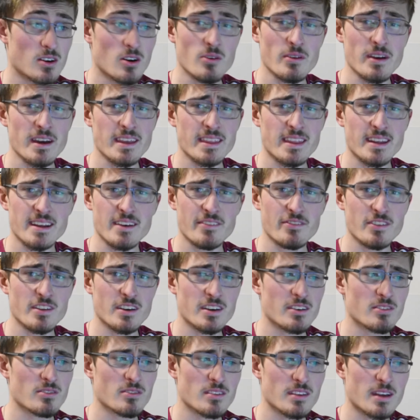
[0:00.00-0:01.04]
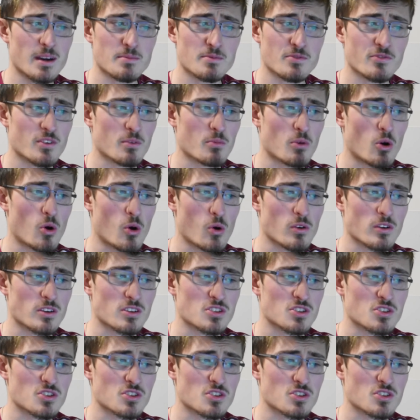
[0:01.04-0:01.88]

Okay, that definitely leapt from horror